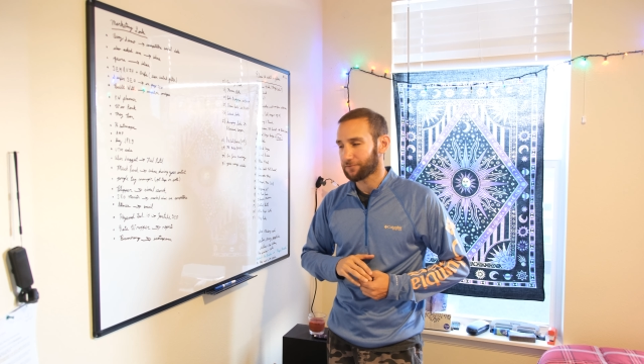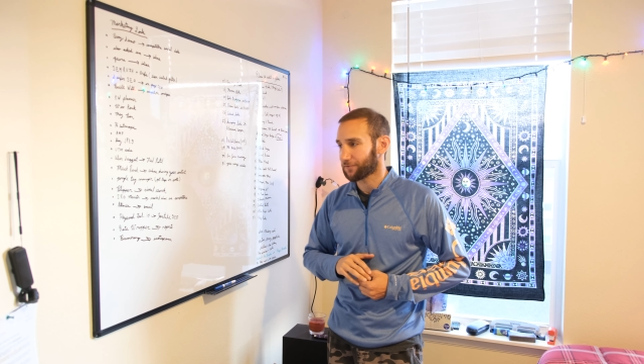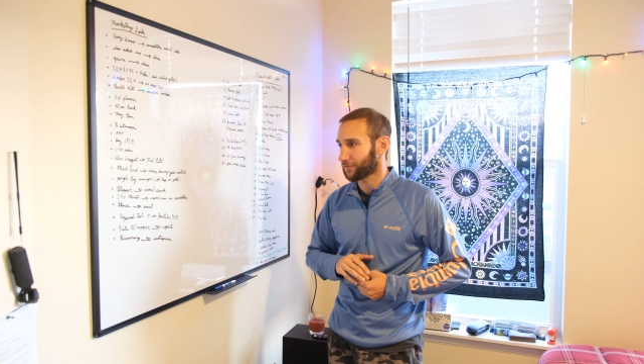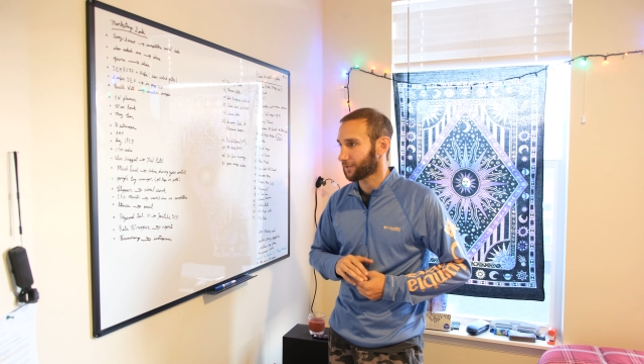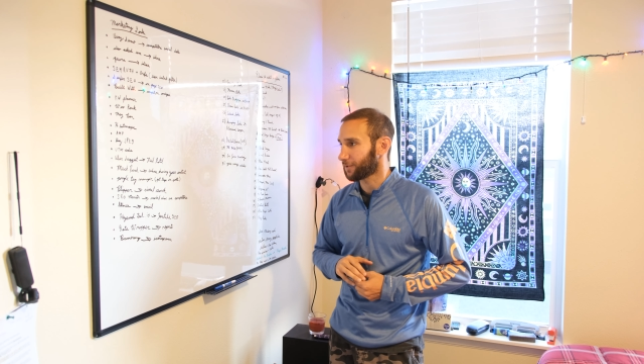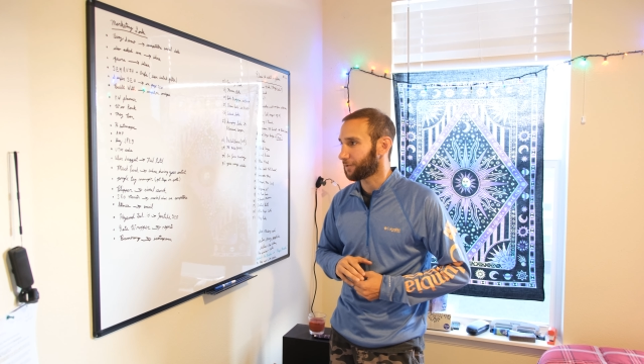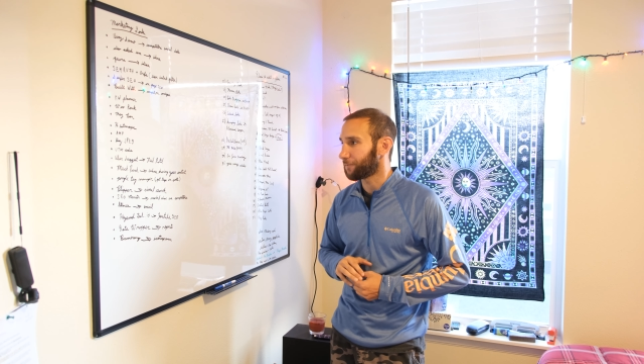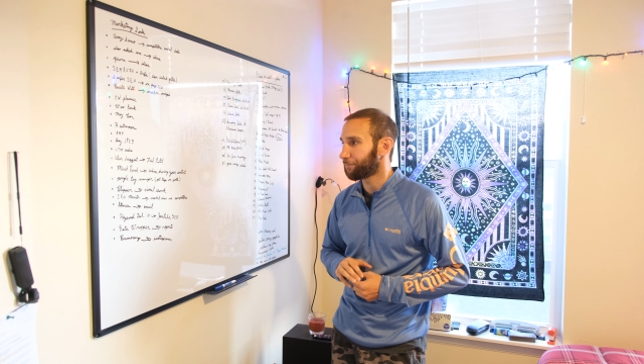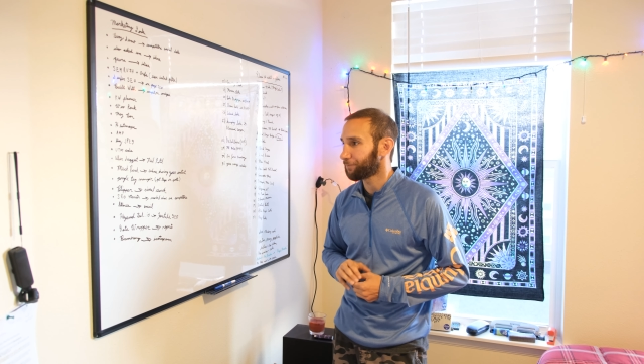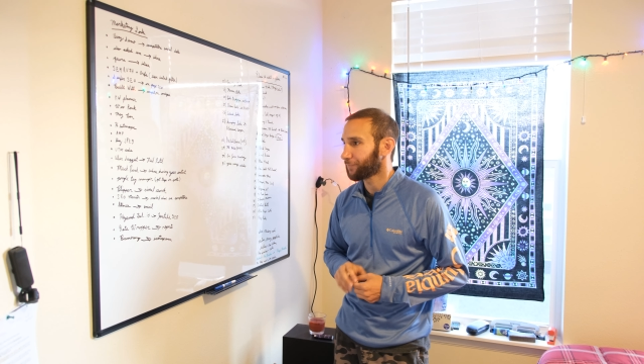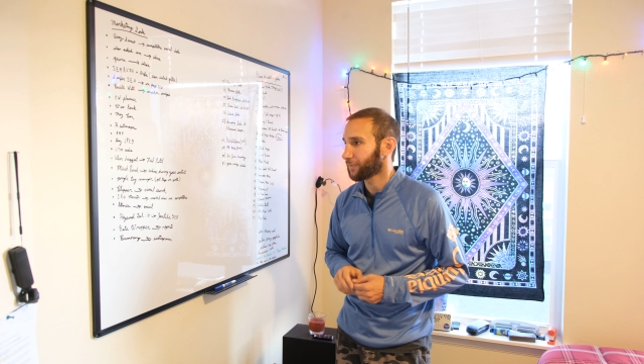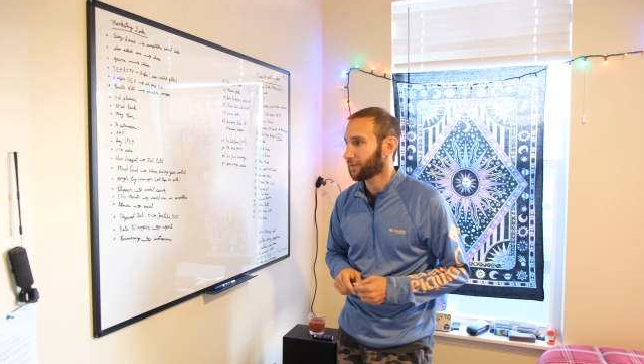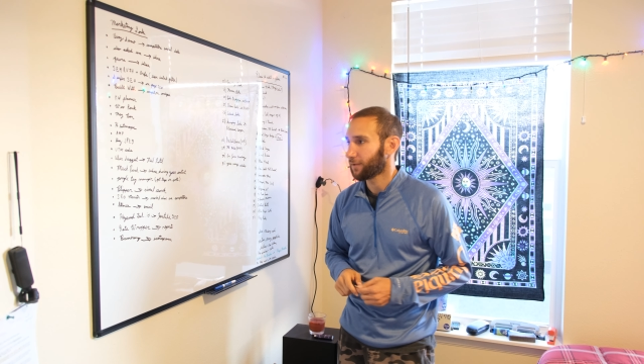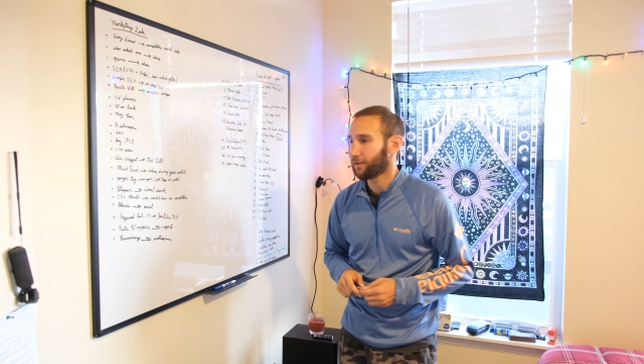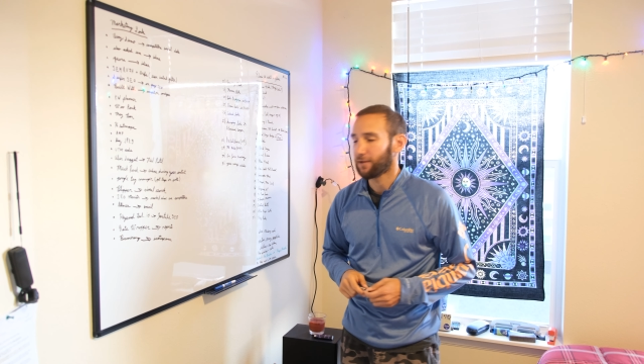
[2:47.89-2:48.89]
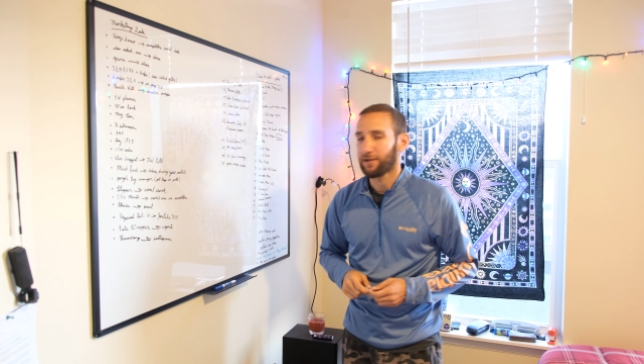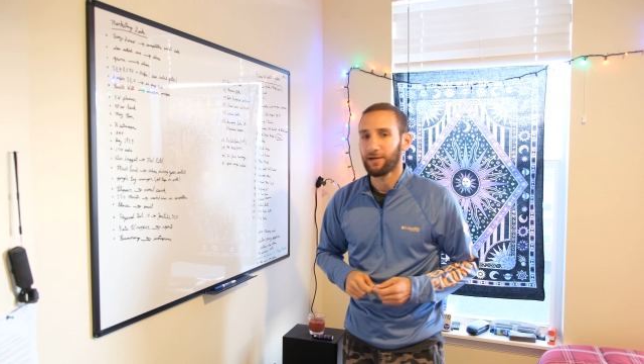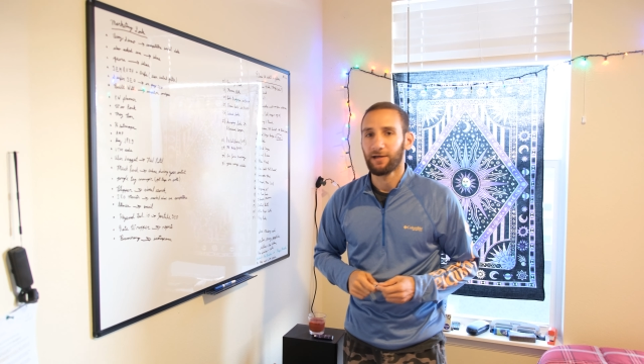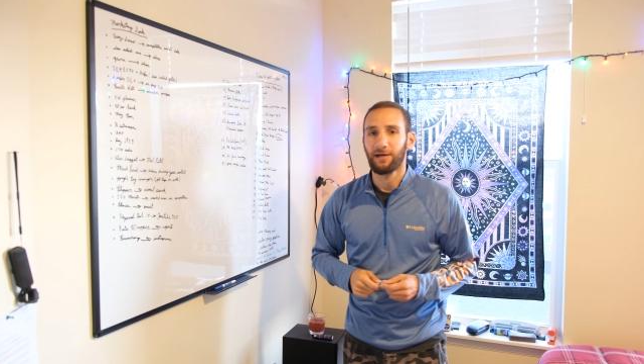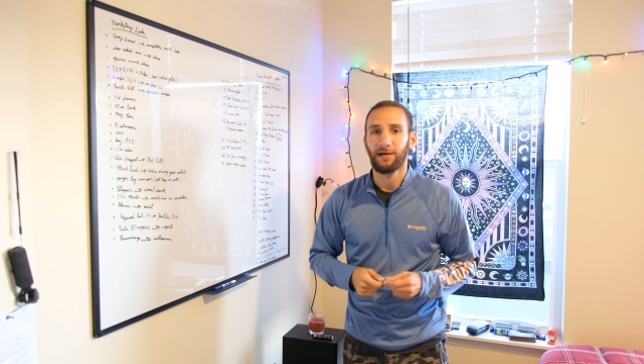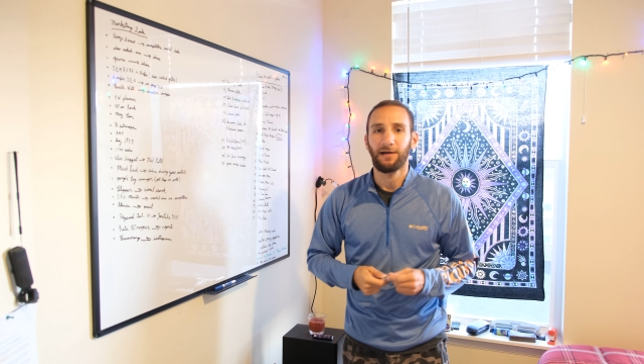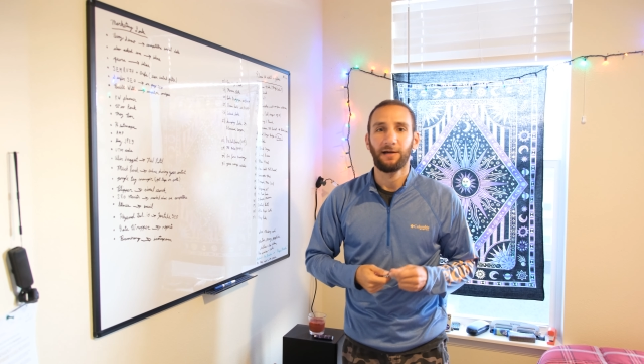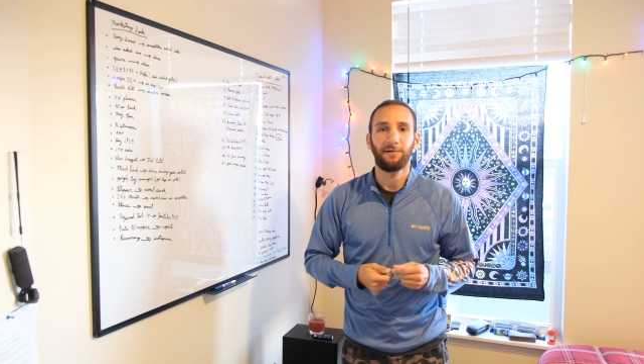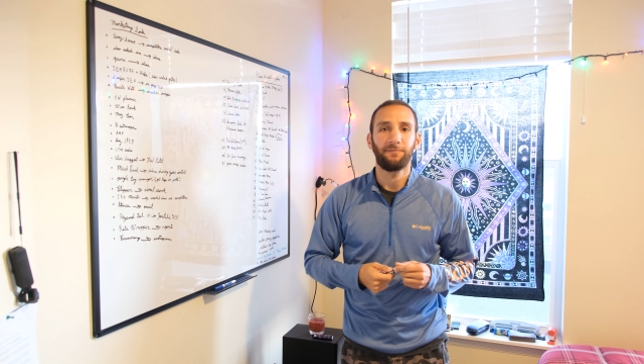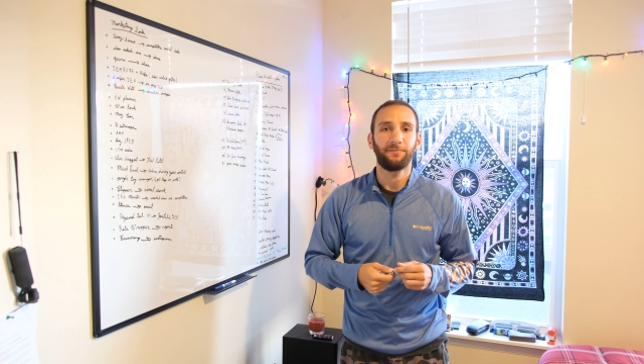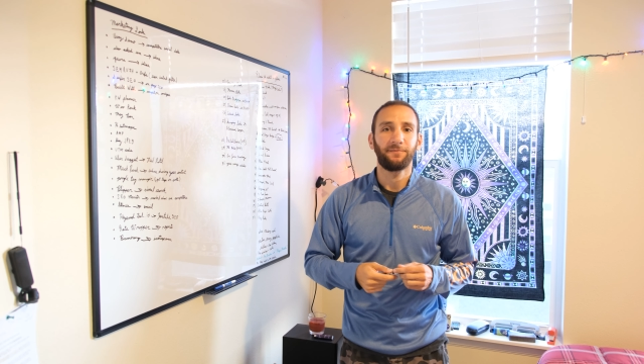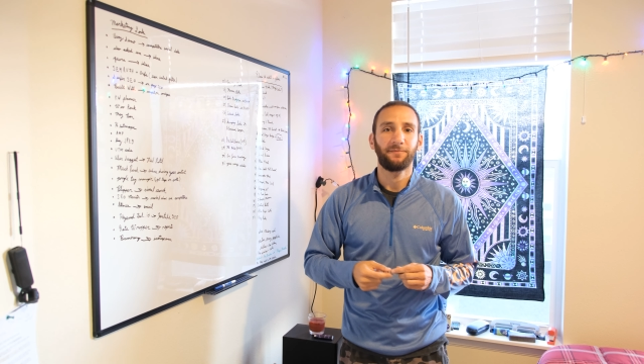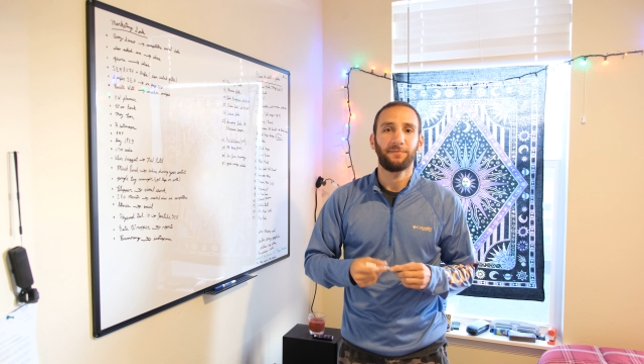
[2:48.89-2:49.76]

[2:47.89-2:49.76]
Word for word: So. Uh,